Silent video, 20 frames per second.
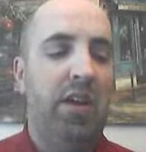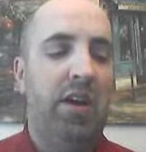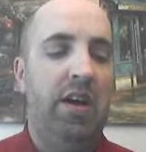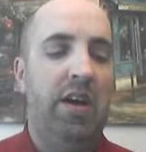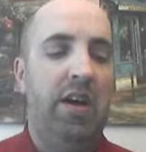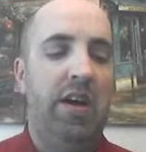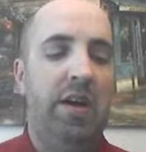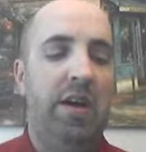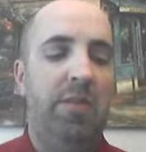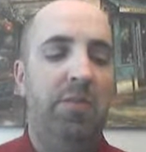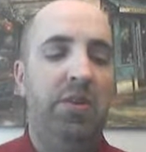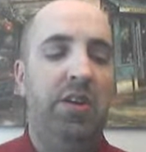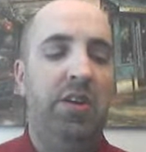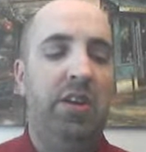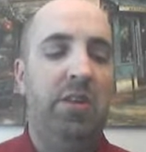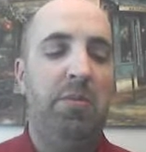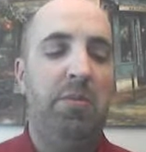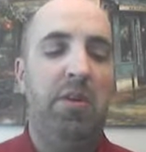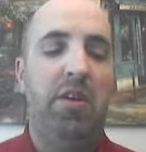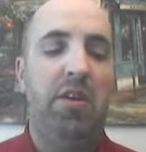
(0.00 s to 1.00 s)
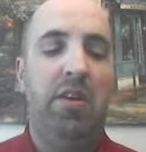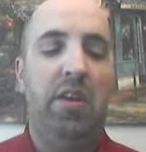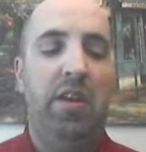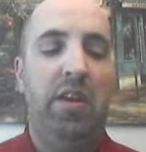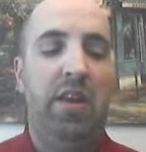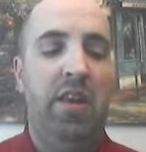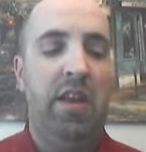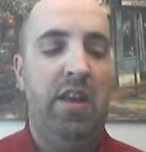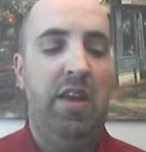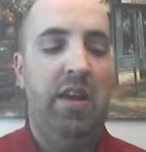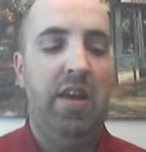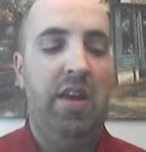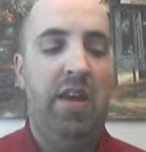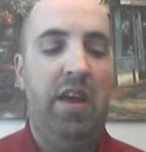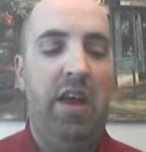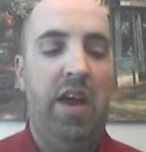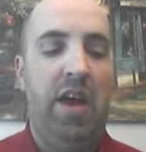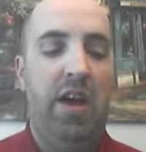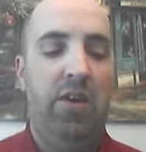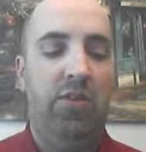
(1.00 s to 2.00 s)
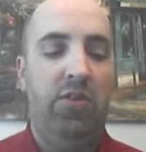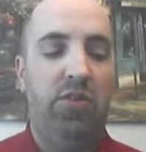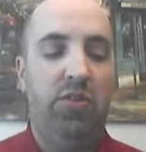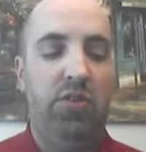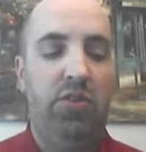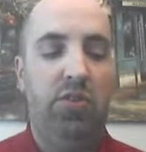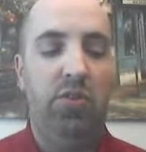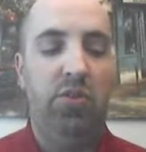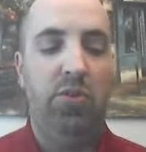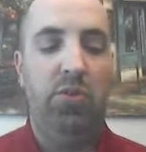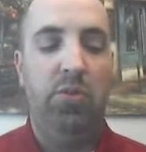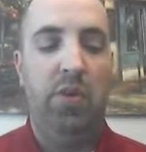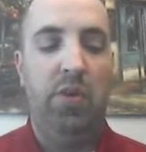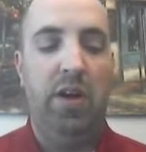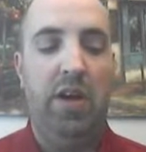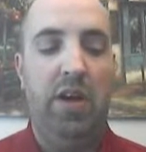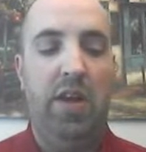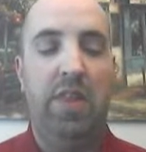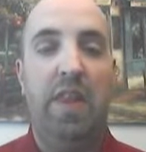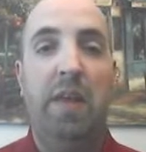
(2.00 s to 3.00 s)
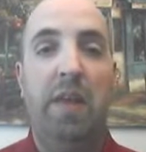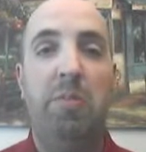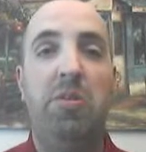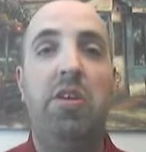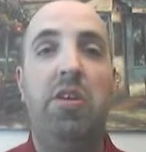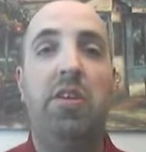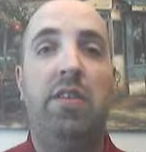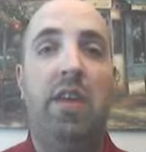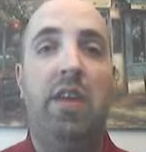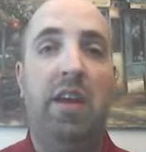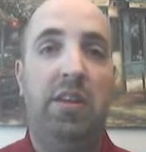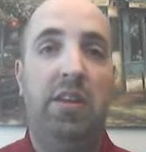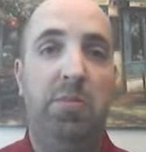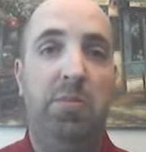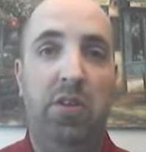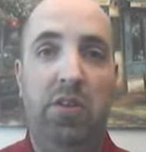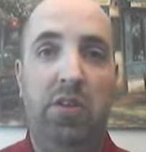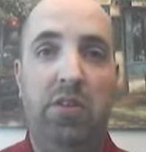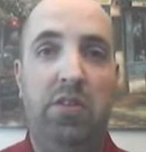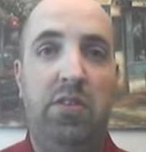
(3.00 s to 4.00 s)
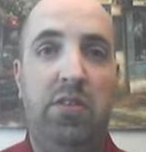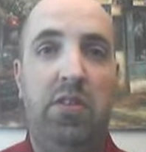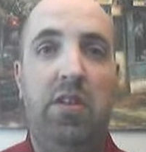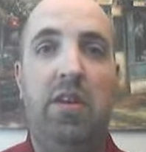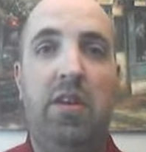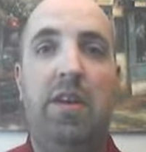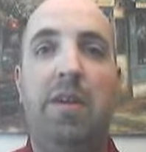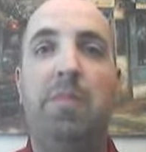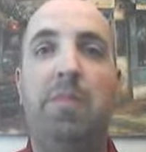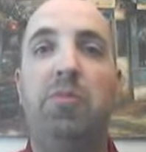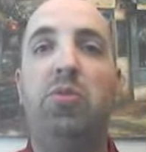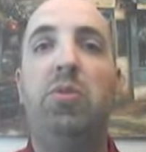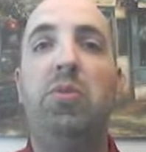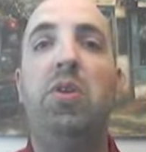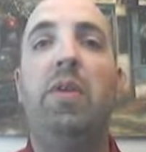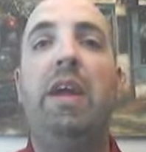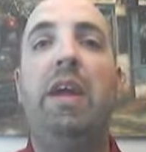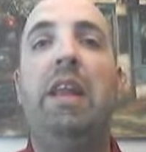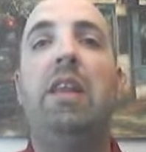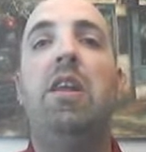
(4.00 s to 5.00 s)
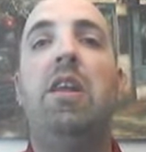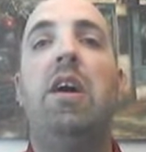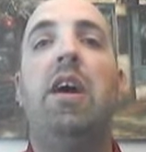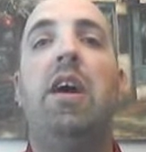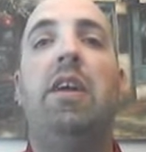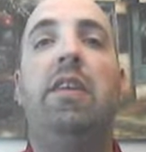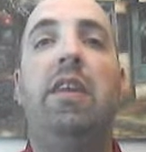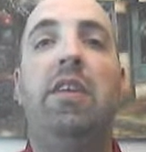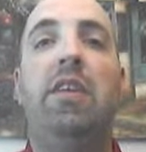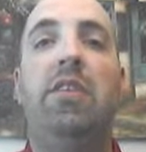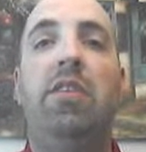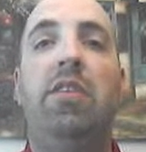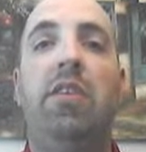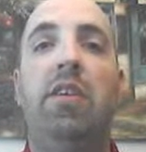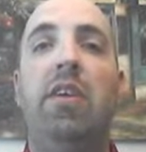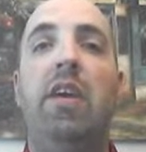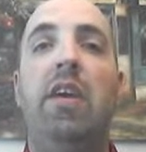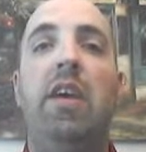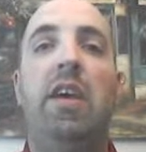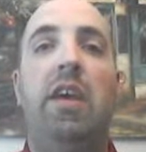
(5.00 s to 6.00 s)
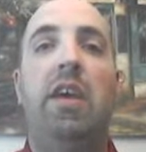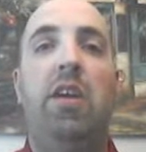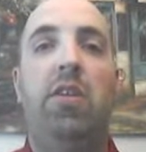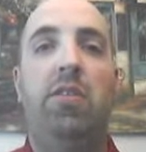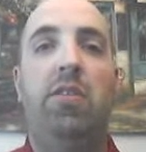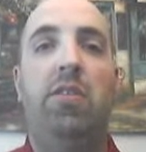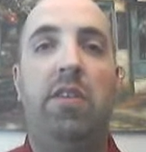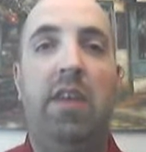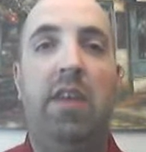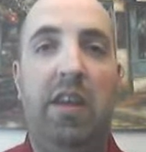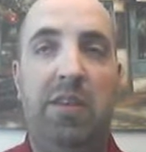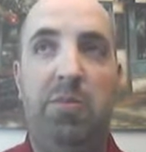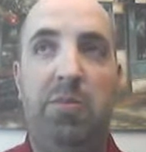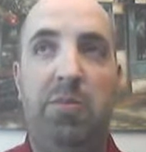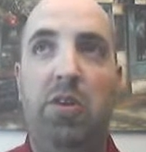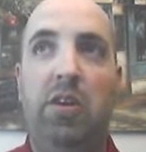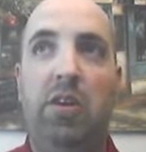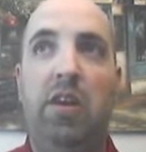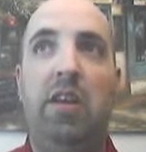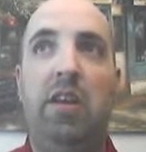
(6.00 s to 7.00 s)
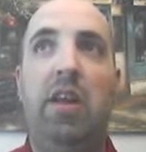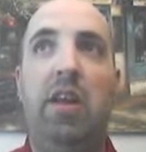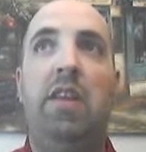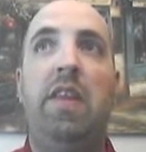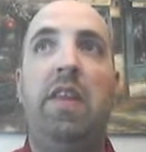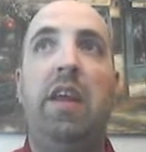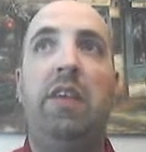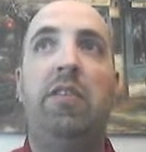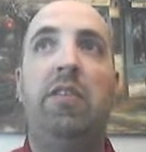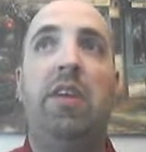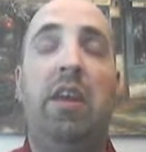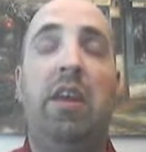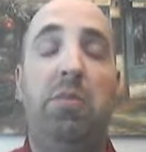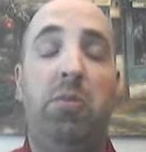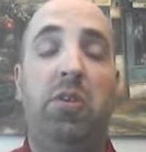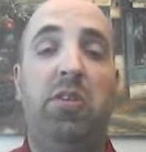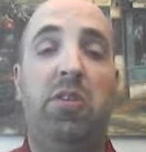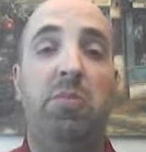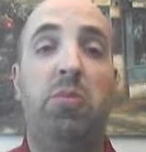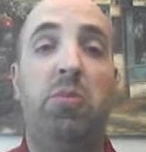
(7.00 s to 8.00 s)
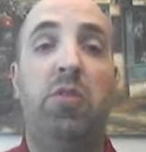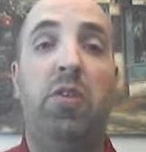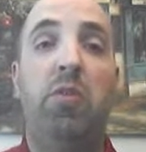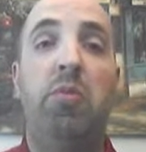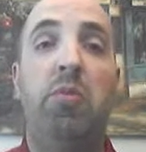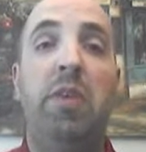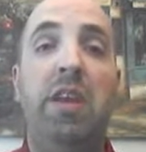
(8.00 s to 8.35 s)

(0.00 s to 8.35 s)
We talked about then how to think beyond textbooks, so we don't get locked into here's a textbook and think of a textbook as more of a